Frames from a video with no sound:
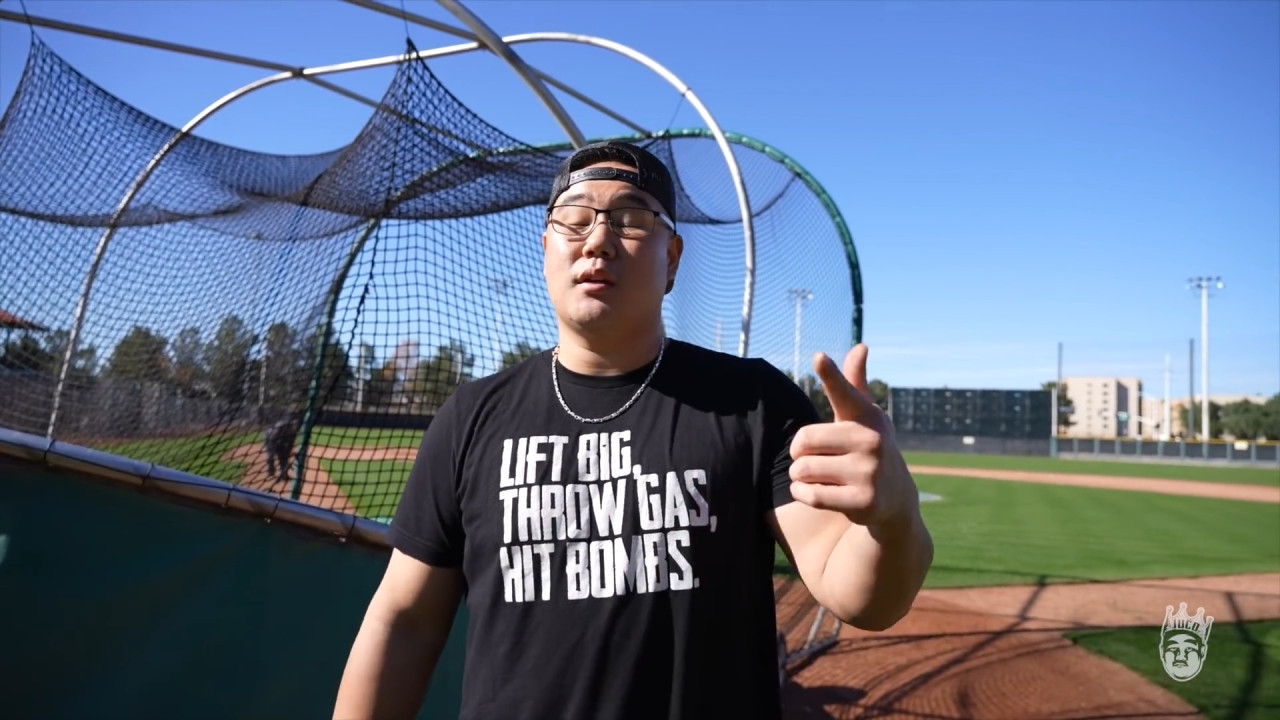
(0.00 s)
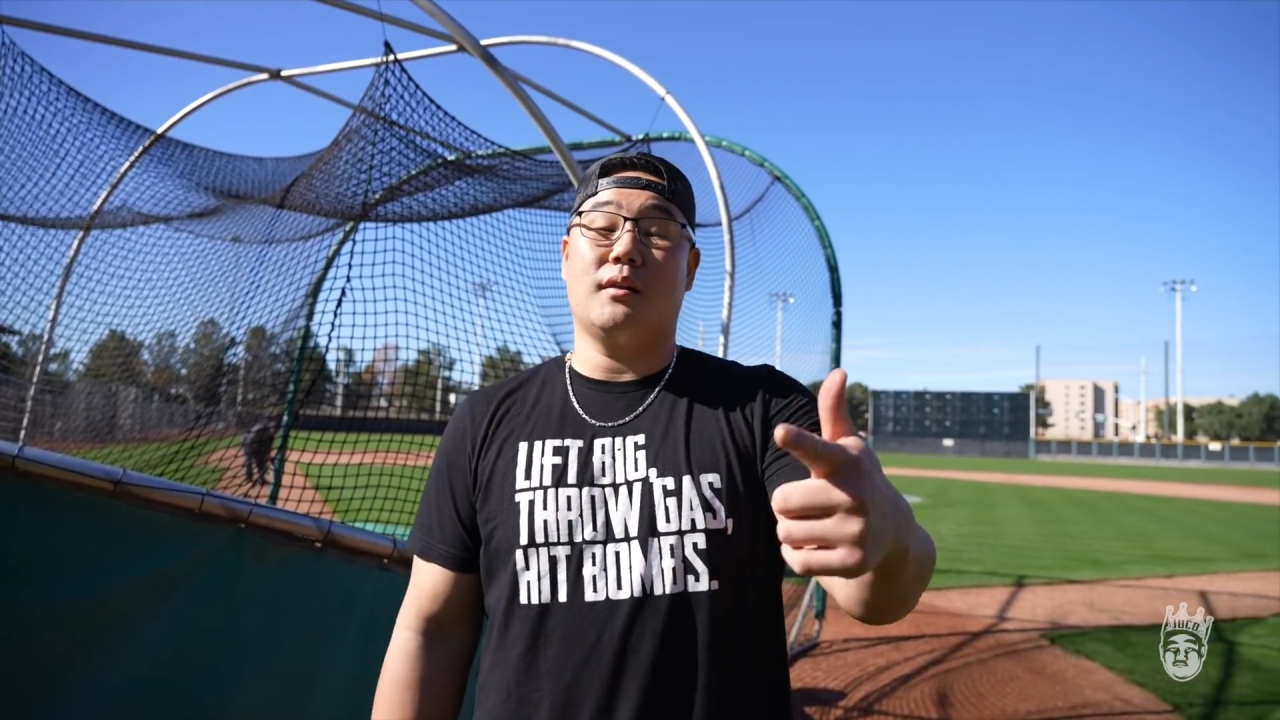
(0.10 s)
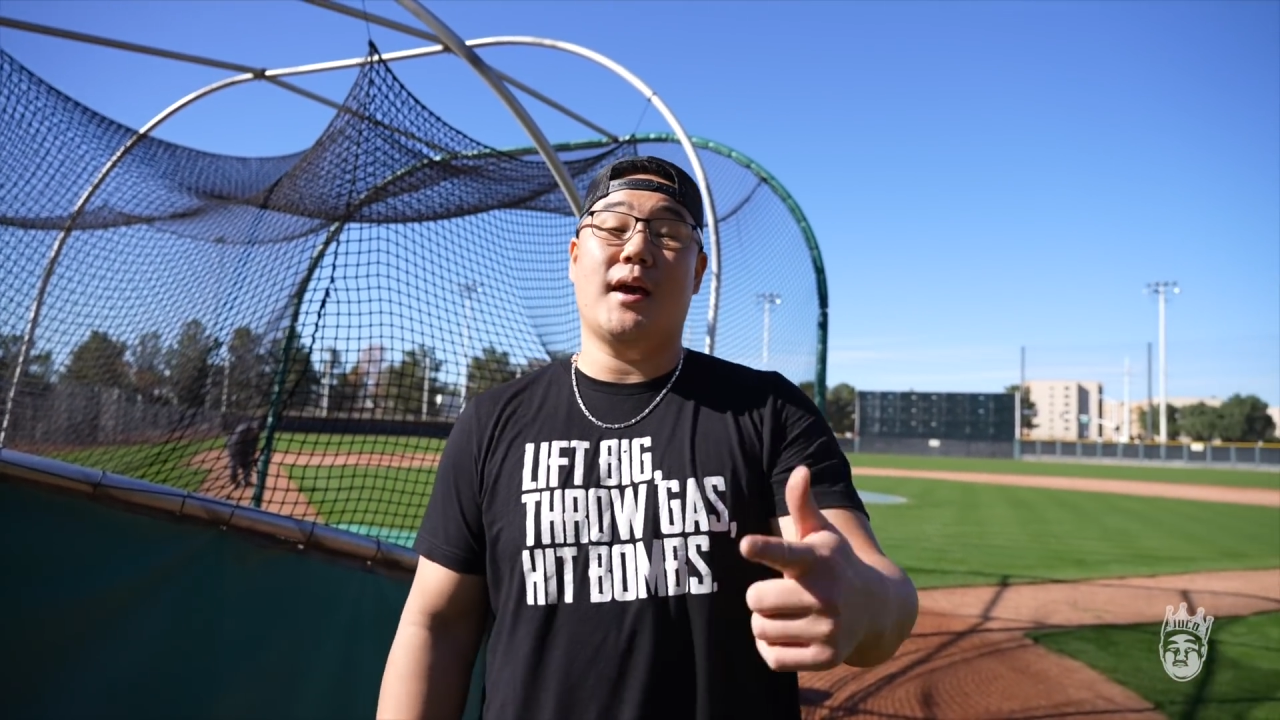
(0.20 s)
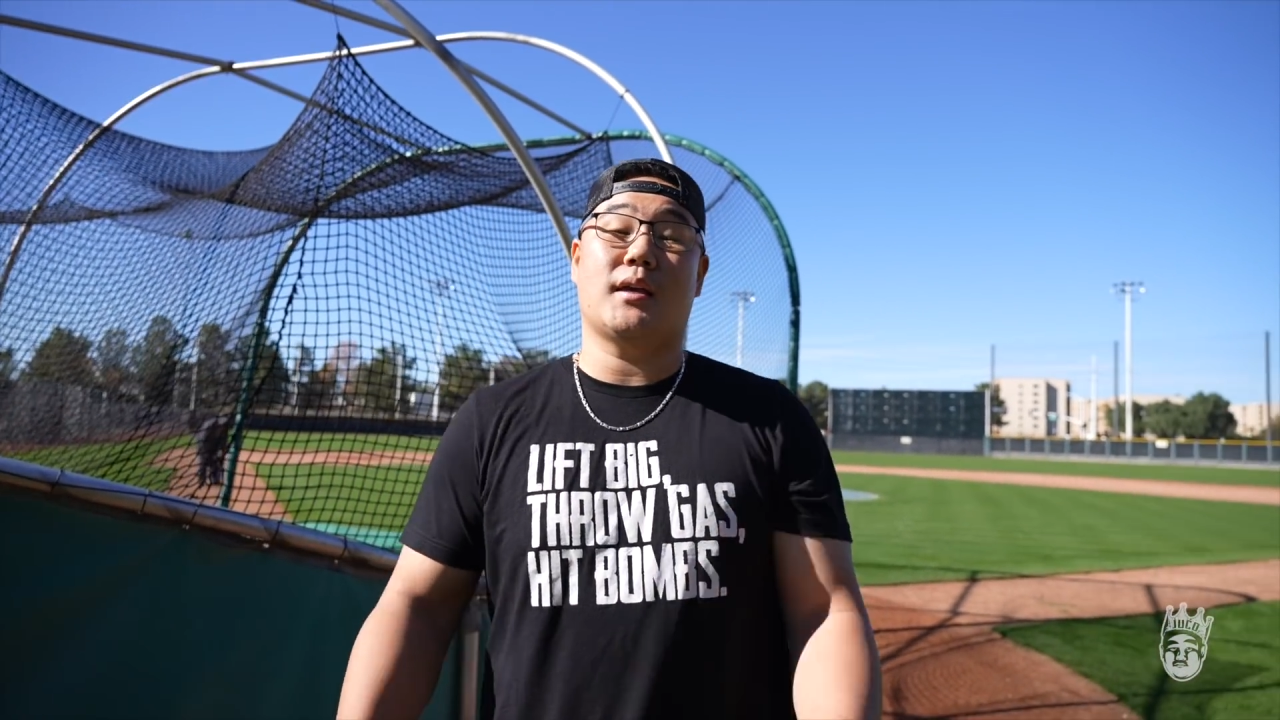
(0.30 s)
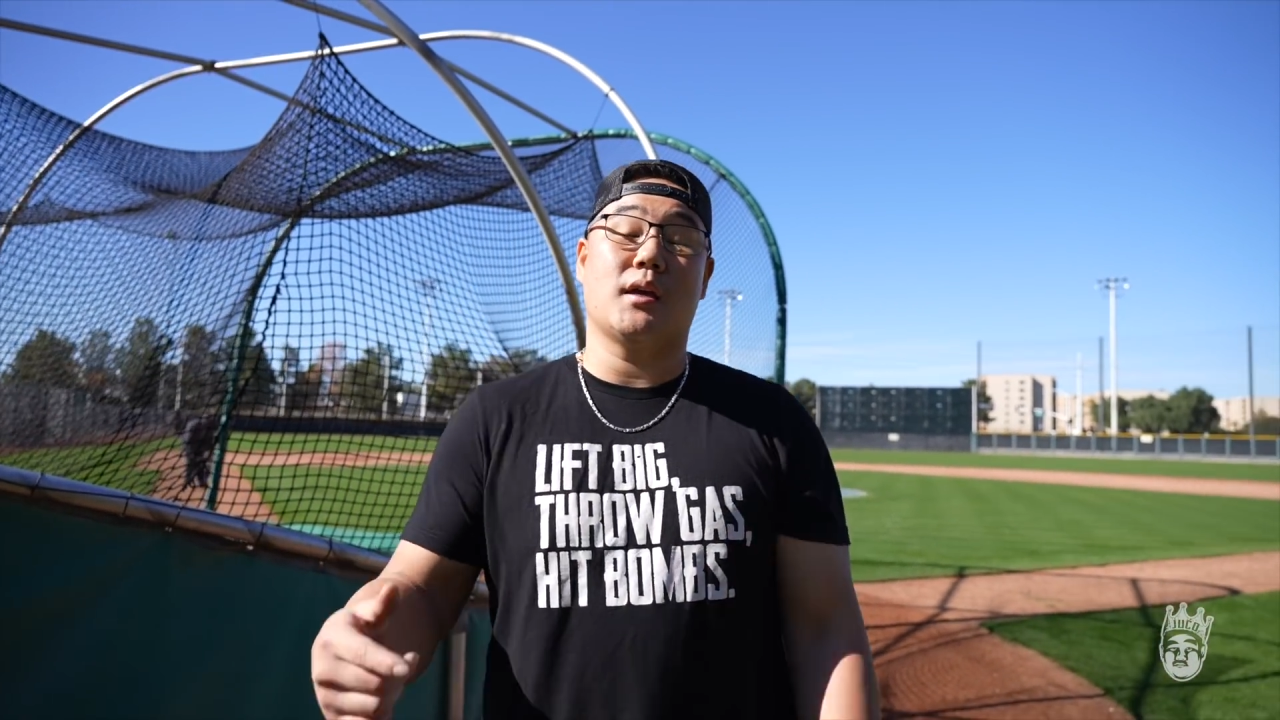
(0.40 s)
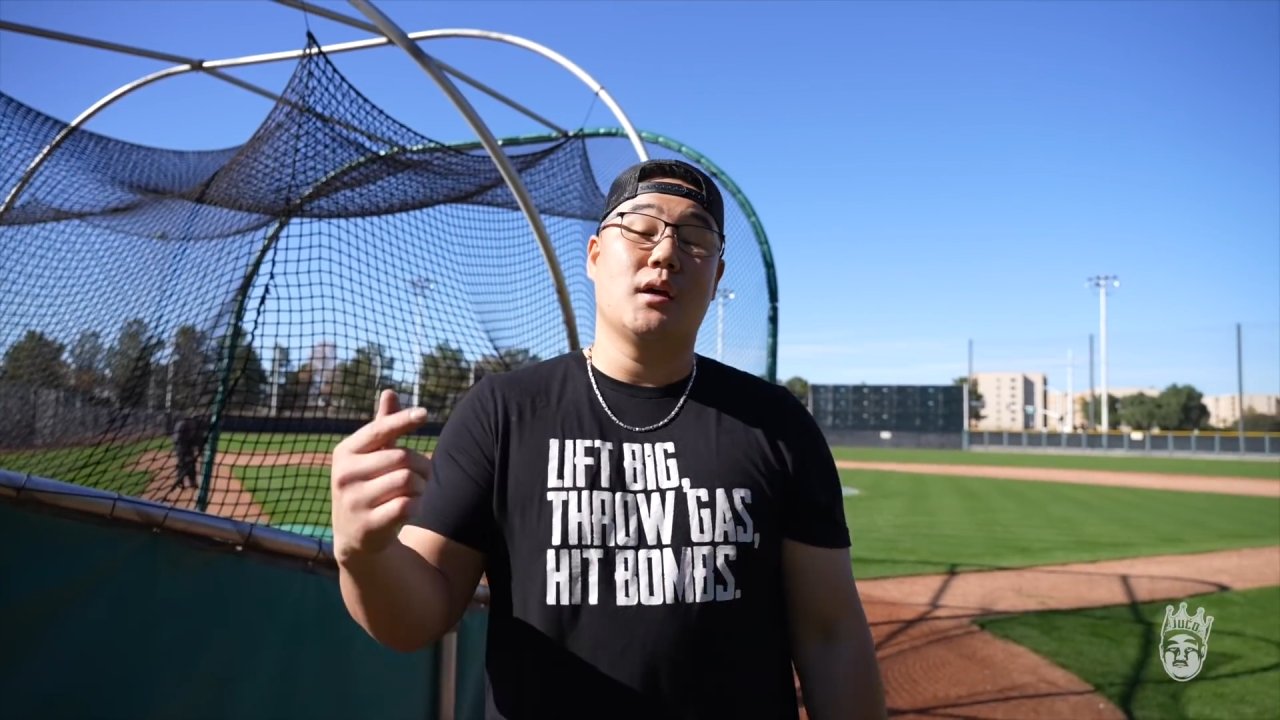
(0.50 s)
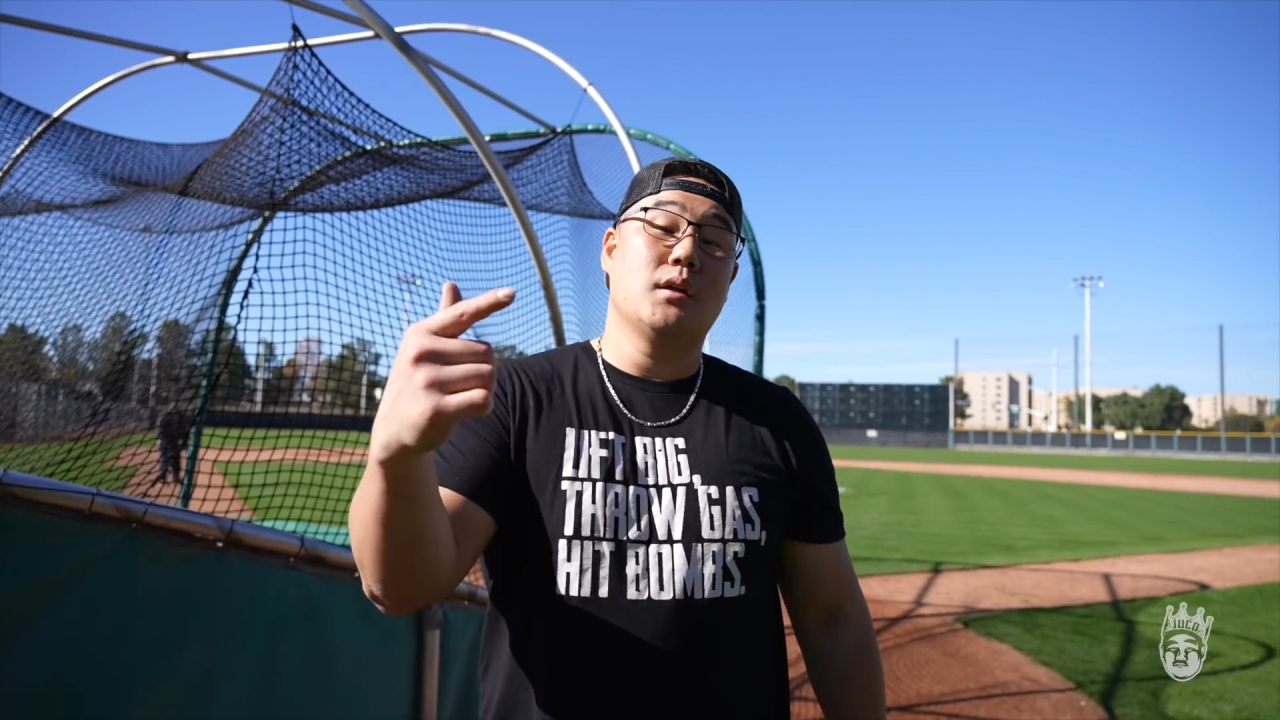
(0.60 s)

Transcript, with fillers: like,